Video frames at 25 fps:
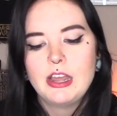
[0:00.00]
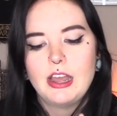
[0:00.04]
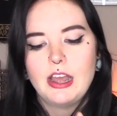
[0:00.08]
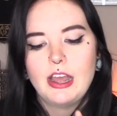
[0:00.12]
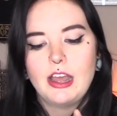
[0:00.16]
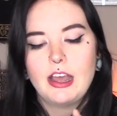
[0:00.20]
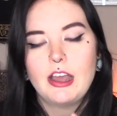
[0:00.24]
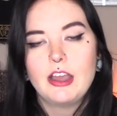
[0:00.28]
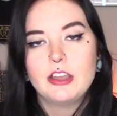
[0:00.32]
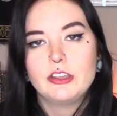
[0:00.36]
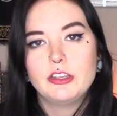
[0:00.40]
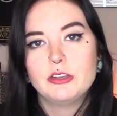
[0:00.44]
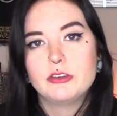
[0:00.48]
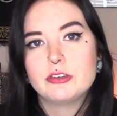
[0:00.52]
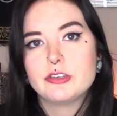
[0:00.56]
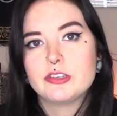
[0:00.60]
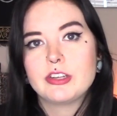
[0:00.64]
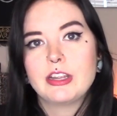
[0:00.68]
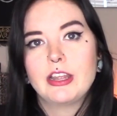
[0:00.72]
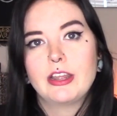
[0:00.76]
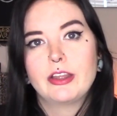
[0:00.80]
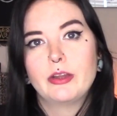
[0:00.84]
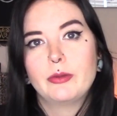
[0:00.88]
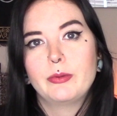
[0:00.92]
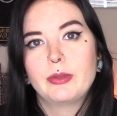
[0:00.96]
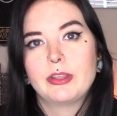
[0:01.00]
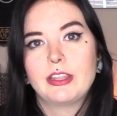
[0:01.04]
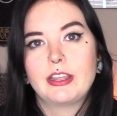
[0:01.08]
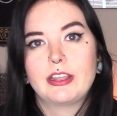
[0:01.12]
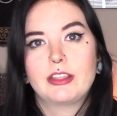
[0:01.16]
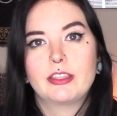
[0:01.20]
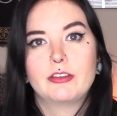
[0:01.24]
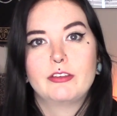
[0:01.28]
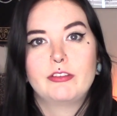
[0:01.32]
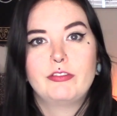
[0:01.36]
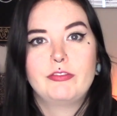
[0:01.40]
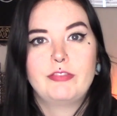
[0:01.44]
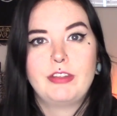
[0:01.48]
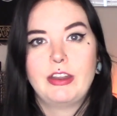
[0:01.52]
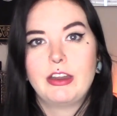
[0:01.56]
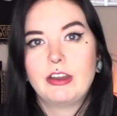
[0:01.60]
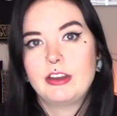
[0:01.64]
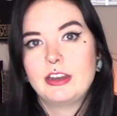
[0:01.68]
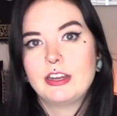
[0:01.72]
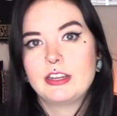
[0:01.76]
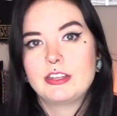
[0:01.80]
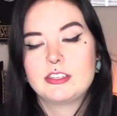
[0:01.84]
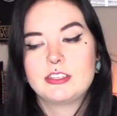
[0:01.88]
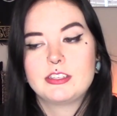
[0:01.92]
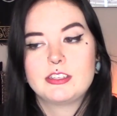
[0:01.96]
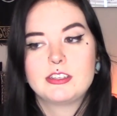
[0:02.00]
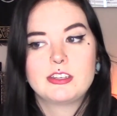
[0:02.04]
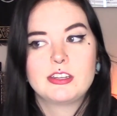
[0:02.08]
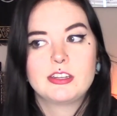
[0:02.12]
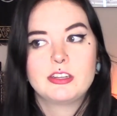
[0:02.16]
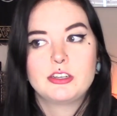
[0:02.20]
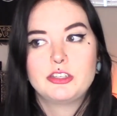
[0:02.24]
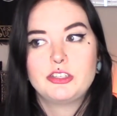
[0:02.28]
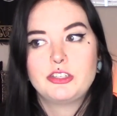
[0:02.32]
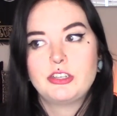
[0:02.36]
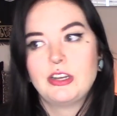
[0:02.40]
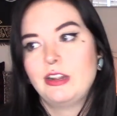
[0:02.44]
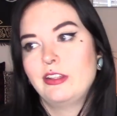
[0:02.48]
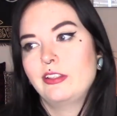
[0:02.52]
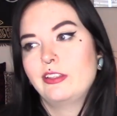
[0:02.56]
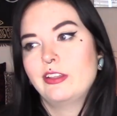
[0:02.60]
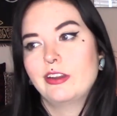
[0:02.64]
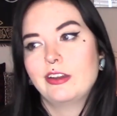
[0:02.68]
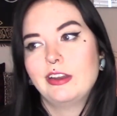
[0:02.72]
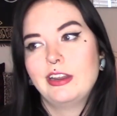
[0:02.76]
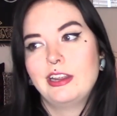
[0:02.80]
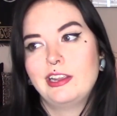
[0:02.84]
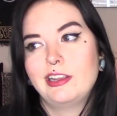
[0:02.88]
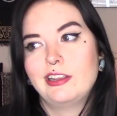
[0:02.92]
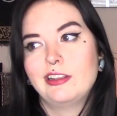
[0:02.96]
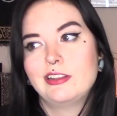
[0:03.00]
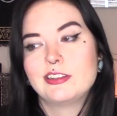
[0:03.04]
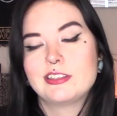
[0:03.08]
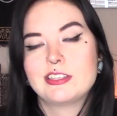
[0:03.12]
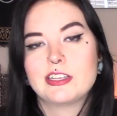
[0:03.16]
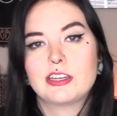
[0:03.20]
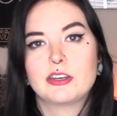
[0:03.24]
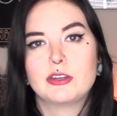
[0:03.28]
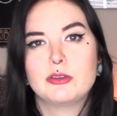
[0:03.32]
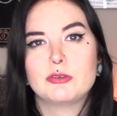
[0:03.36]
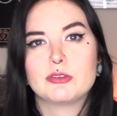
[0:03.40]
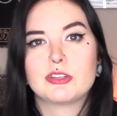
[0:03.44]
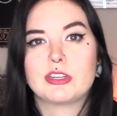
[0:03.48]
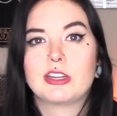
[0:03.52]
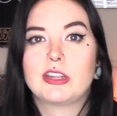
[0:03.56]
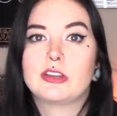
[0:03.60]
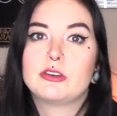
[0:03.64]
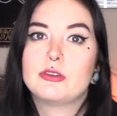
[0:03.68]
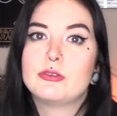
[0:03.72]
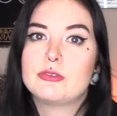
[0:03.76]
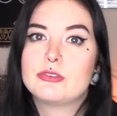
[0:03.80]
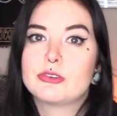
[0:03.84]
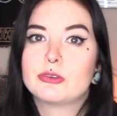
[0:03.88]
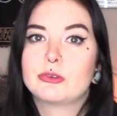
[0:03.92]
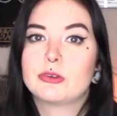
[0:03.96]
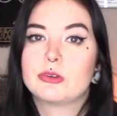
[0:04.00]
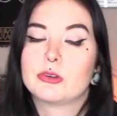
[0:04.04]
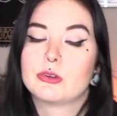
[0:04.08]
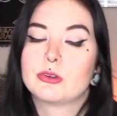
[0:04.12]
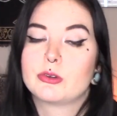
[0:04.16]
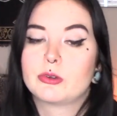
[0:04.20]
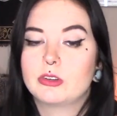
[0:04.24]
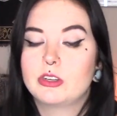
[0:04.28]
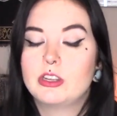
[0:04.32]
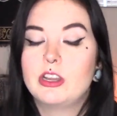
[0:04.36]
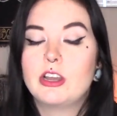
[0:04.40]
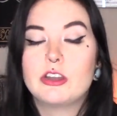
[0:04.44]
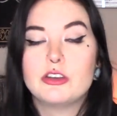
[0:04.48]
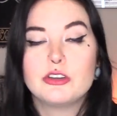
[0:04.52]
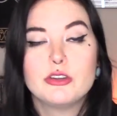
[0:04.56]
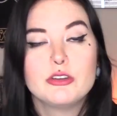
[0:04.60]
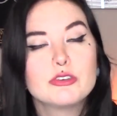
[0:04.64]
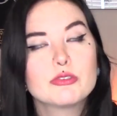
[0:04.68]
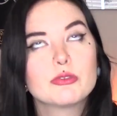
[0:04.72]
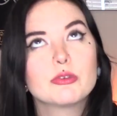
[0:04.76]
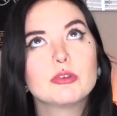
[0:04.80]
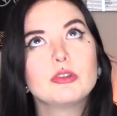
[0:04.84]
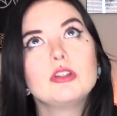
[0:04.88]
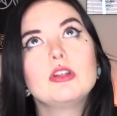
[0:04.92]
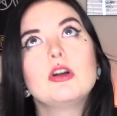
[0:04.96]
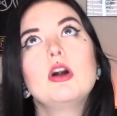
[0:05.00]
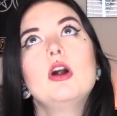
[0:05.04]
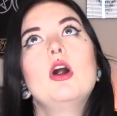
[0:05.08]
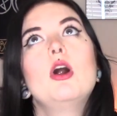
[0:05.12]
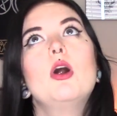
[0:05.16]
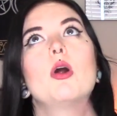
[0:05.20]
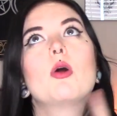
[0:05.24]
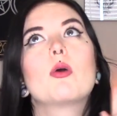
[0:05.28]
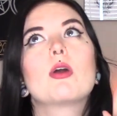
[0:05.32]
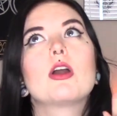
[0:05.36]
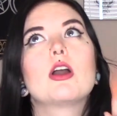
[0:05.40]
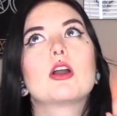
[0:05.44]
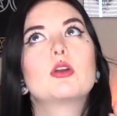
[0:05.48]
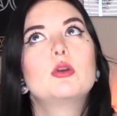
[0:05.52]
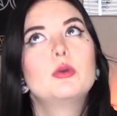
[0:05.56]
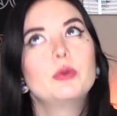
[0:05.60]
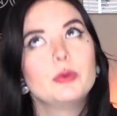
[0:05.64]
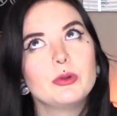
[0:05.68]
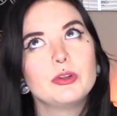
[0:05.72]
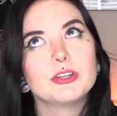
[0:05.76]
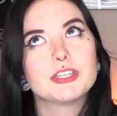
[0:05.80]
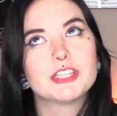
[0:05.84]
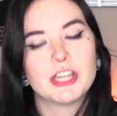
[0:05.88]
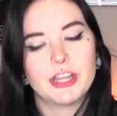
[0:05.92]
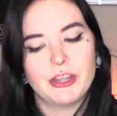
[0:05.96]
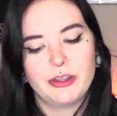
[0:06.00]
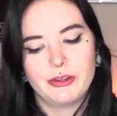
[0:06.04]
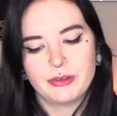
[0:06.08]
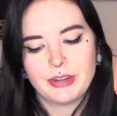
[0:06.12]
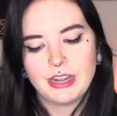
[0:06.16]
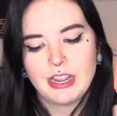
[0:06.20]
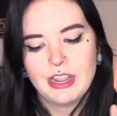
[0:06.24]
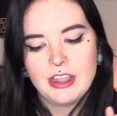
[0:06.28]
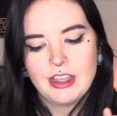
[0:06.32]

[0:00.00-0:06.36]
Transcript: Uh, usually I go with like the fairest shade there is, and usually a neutral or a neutral or a cool tone.